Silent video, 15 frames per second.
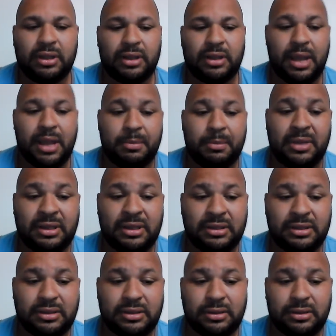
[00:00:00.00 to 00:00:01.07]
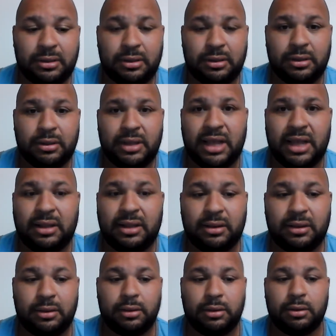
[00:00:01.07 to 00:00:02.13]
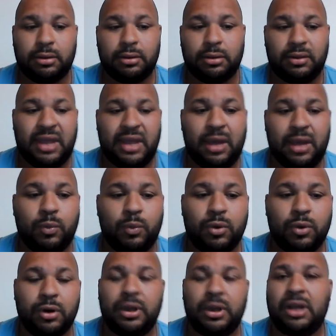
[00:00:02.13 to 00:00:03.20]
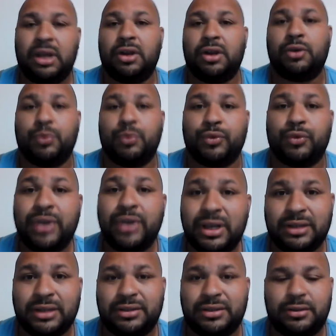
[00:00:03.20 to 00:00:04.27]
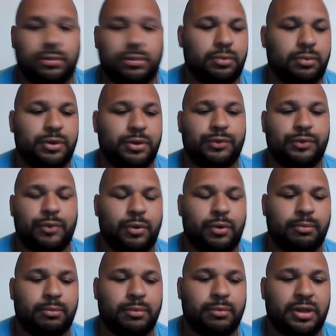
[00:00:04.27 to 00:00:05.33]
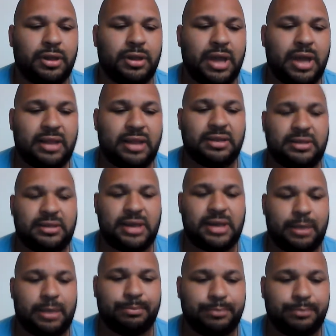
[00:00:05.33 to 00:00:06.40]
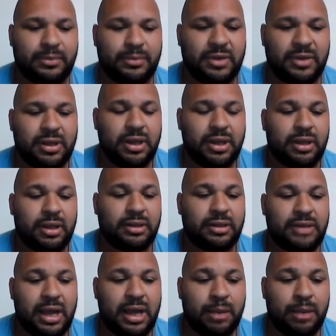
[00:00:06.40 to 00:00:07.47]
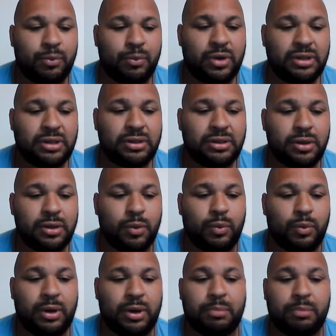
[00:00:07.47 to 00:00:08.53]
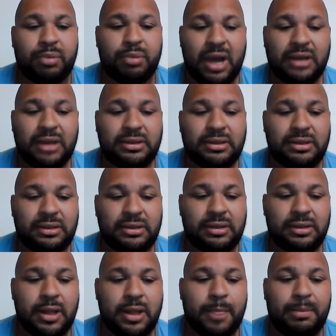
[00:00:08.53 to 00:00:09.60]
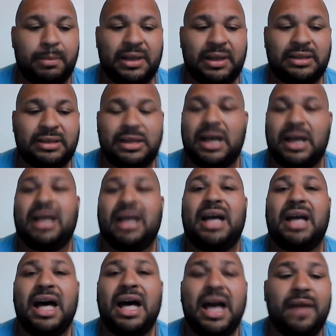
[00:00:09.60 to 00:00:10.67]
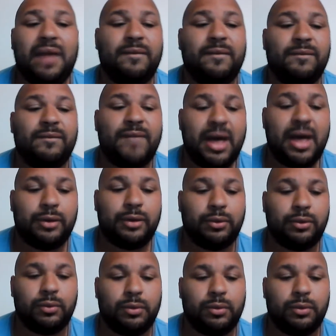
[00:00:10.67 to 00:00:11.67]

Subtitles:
That means that they were in agreement with Rome at this time. The time was when Protestants placed a high value